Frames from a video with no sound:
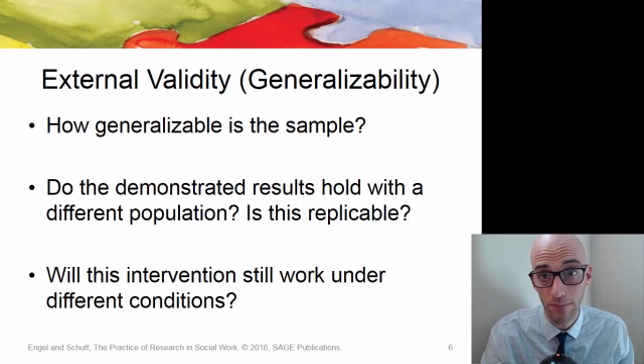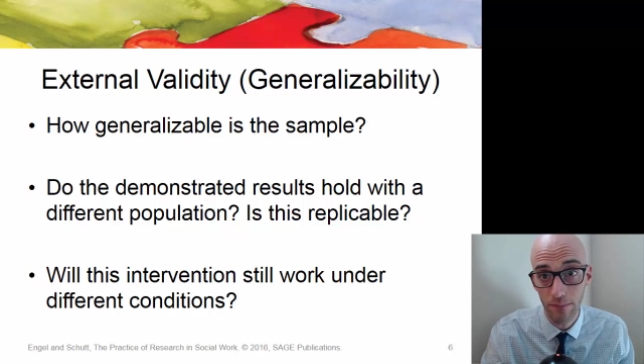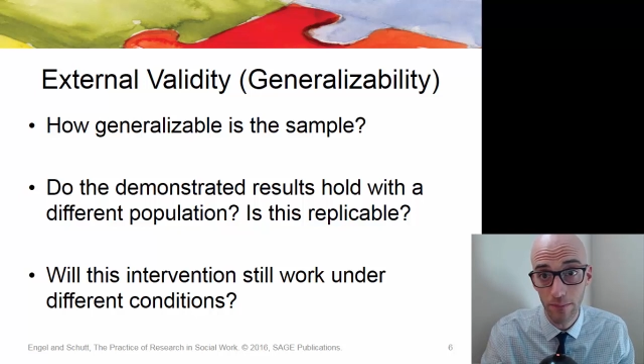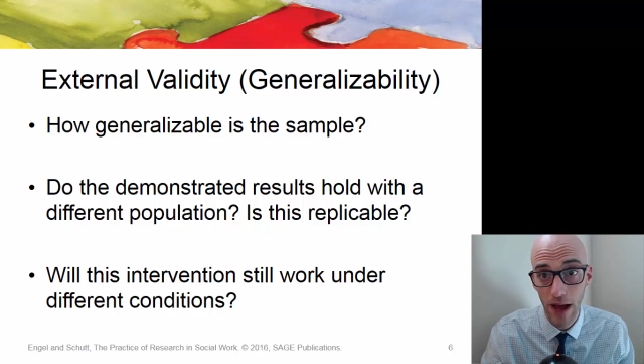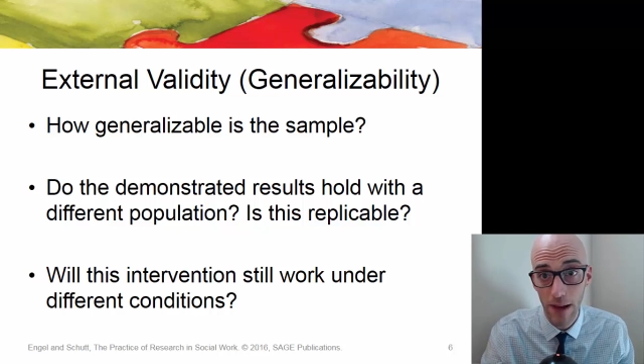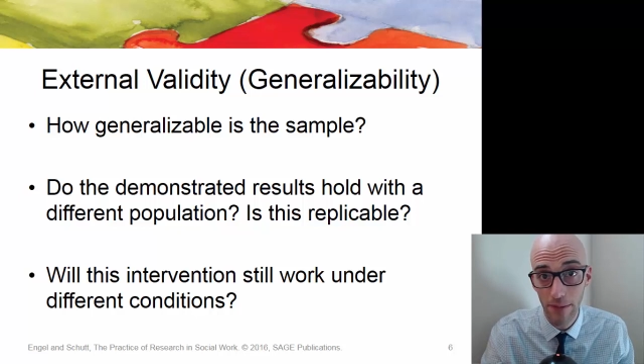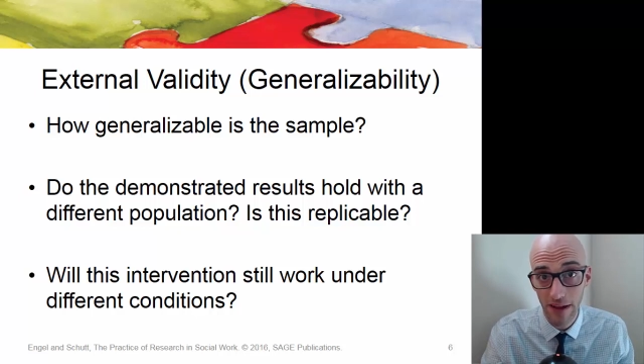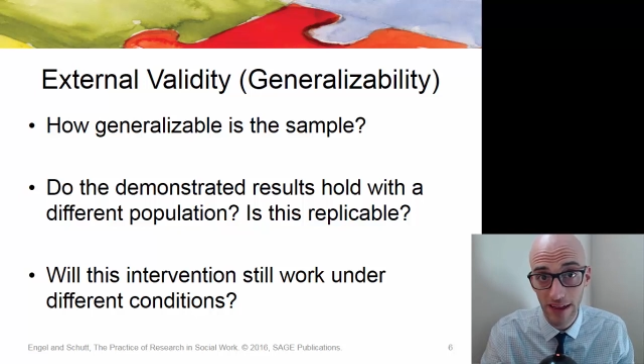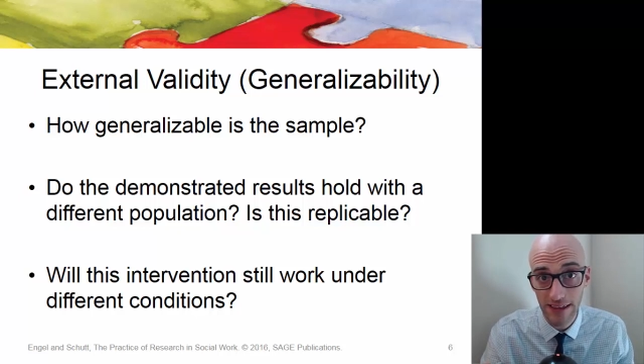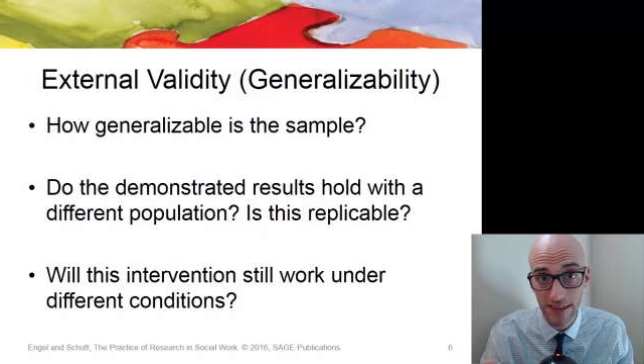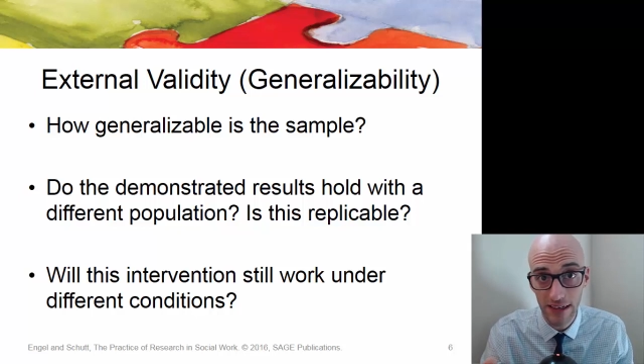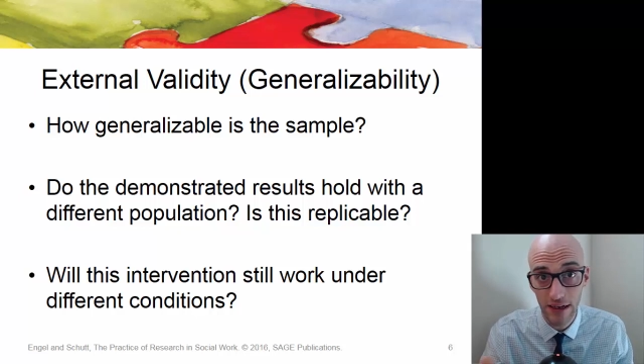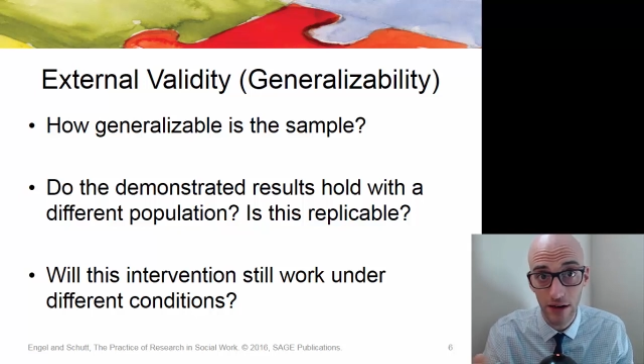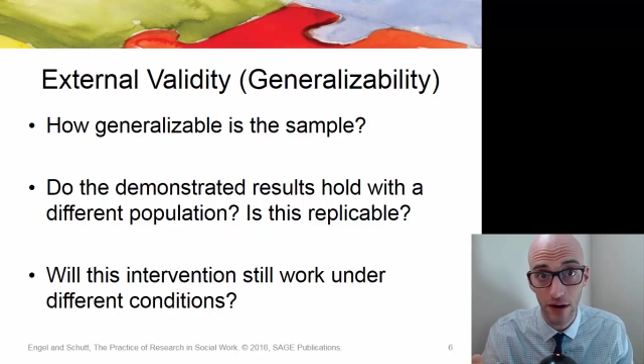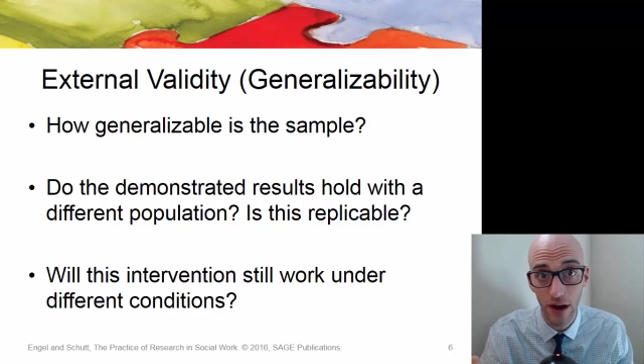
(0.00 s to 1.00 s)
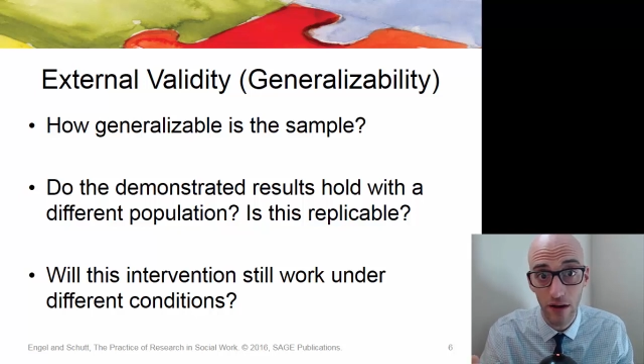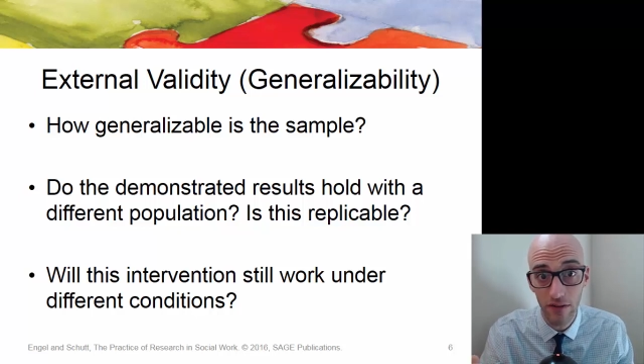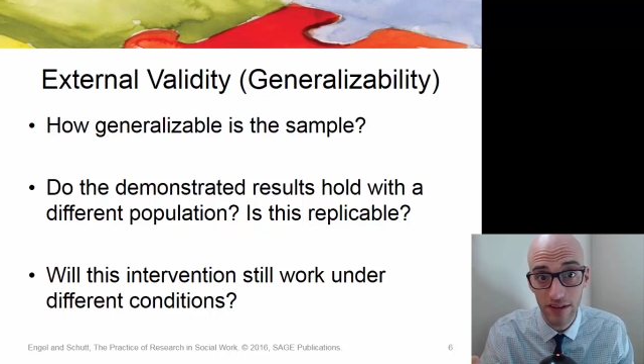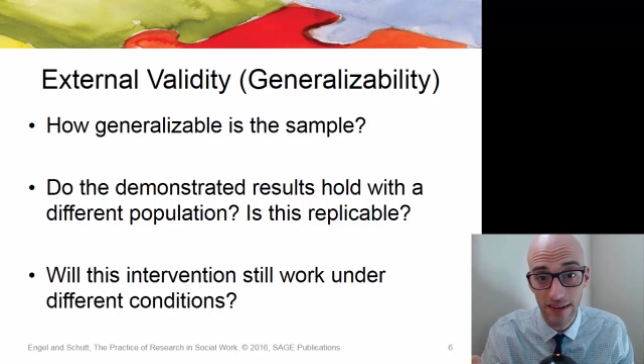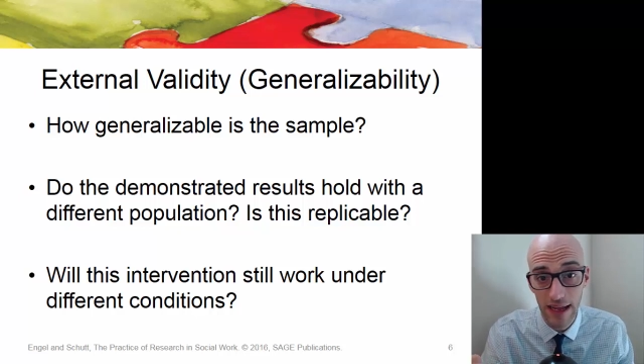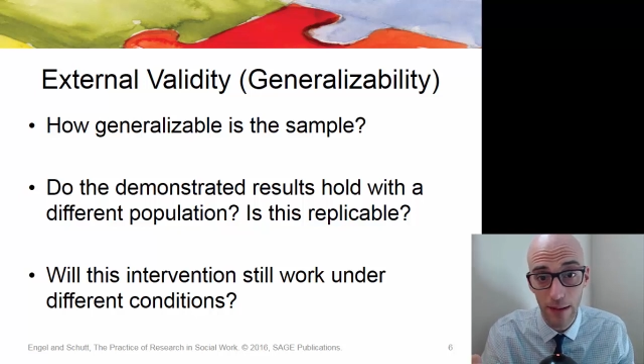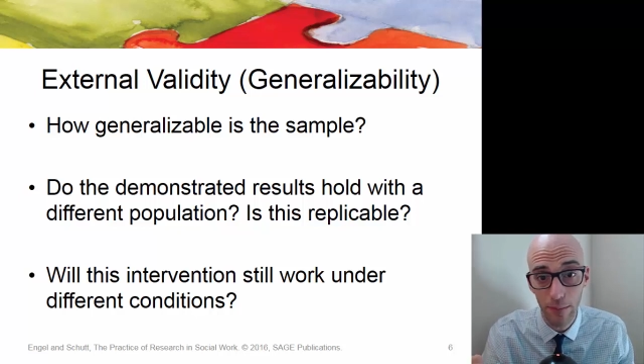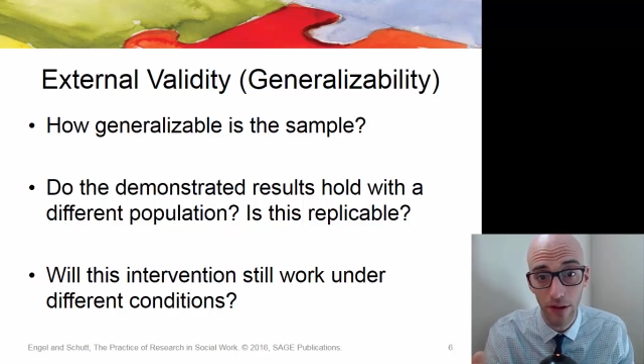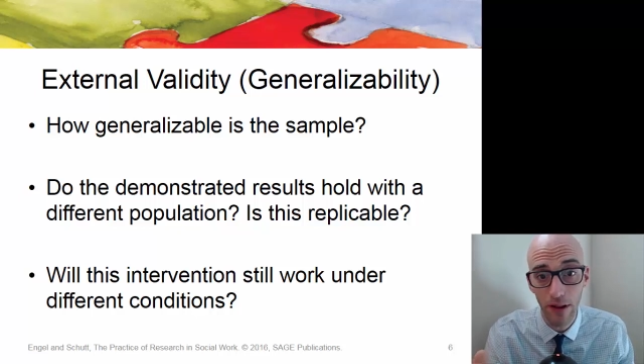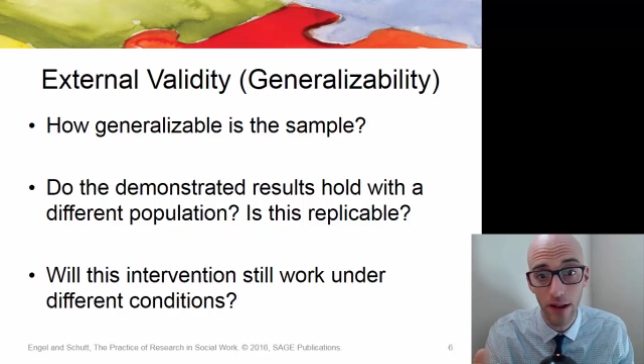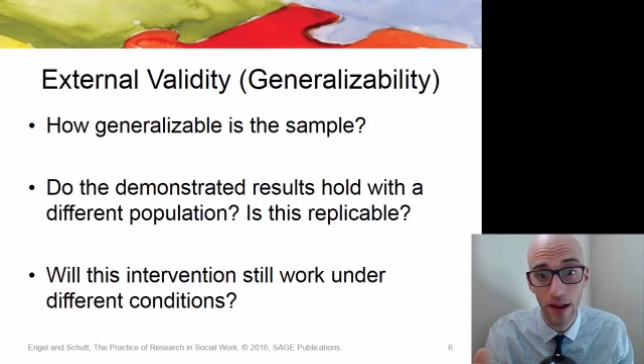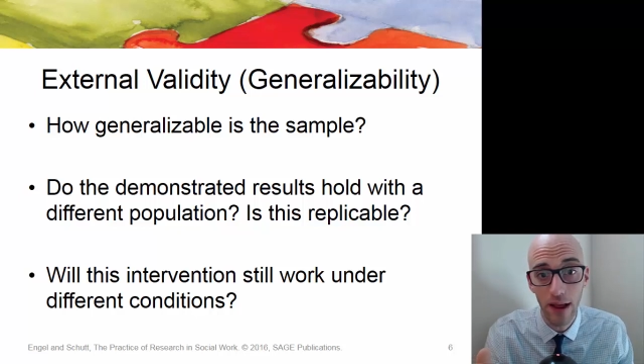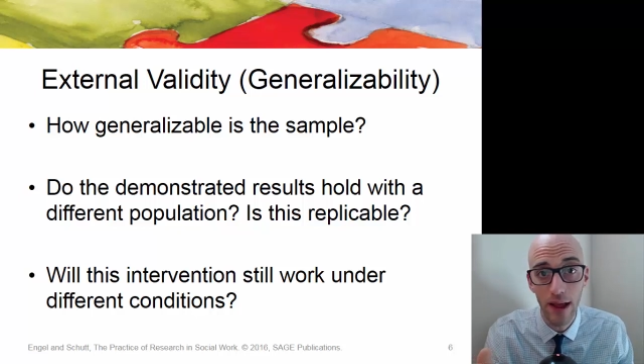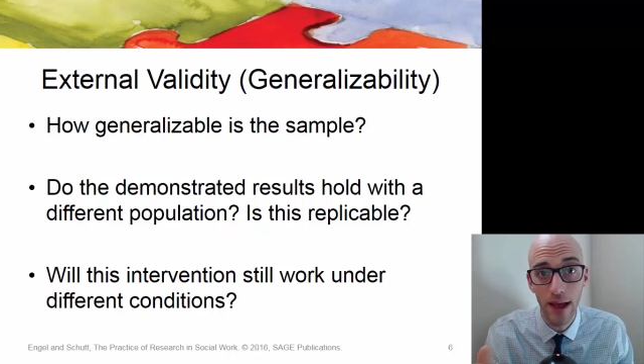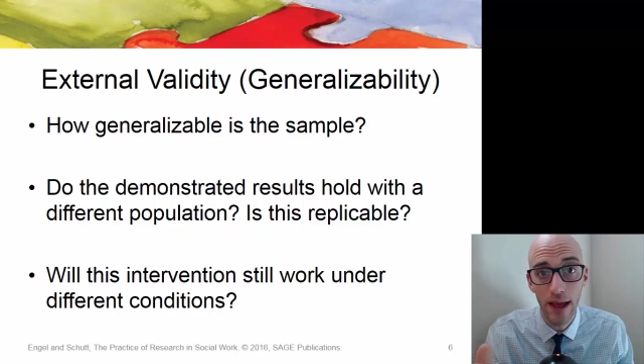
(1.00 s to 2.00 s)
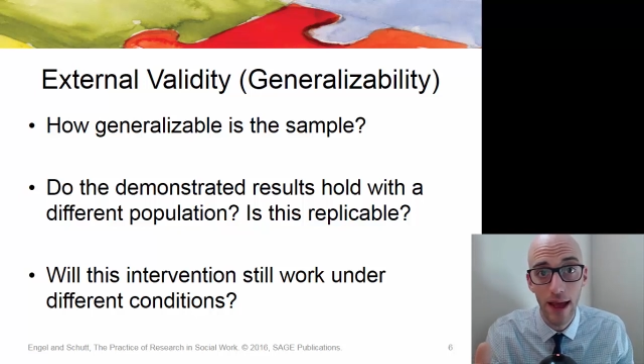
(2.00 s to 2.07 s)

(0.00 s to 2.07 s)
population or of a sample,